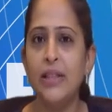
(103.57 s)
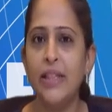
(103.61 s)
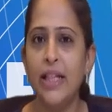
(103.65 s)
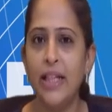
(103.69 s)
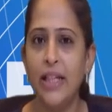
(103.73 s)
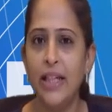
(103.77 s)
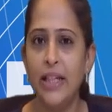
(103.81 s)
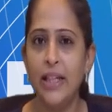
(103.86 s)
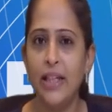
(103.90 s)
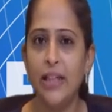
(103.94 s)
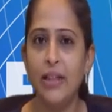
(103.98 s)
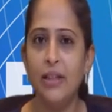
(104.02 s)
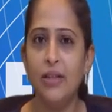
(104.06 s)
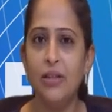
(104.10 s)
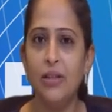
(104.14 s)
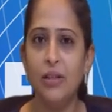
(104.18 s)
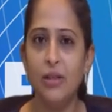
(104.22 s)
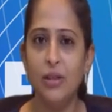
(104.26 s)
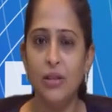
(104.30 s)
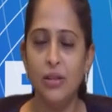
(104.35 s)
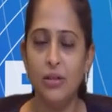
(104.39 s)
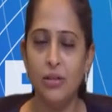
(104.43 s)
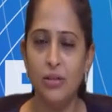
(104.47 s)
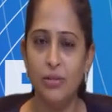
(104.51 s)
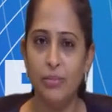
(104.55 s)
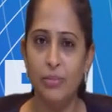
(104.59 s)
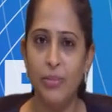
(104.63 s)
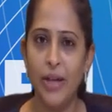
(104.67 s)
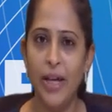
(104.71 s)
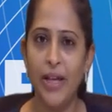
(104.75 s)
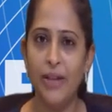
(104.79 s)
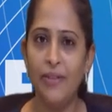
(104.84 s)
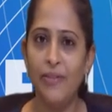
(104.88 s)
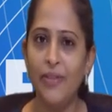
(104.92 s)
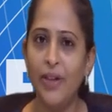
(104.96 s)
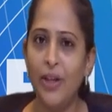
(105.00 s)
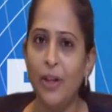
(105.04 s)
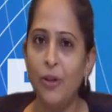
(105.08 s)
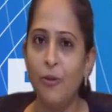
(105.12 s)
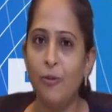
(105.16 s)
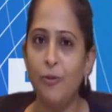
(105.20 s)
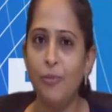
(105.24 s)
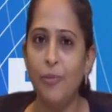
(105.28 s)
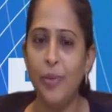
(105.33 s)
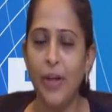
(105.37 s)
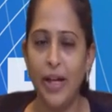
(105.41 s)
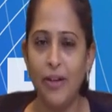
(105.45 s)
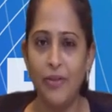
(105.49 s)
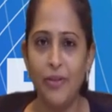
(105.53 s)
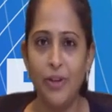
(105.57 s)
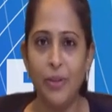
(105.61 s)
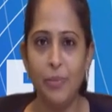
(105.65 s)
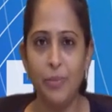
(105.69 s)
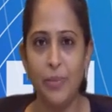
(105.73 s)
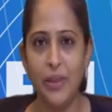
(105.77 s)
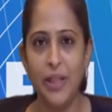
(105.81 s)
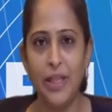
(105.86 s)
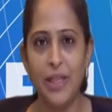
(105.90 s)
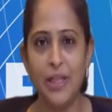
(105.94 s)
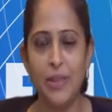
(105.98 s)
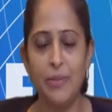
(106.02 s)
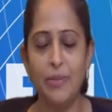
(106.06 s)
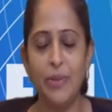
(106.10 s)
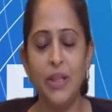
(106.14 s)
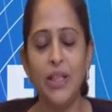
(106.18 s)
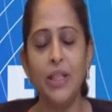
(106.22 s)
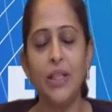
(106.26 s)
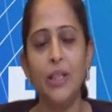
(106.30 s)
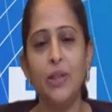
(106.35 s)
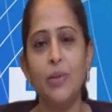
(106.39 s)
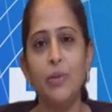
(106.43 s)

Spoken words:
taking by way of private placement,